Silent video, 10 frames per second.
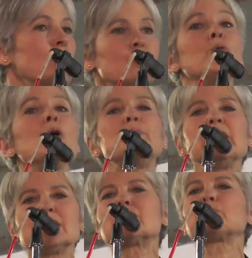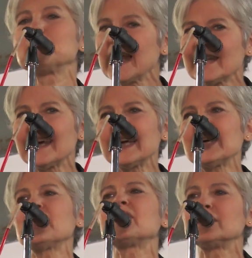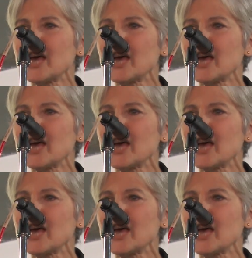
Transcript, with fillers: who will be splitting the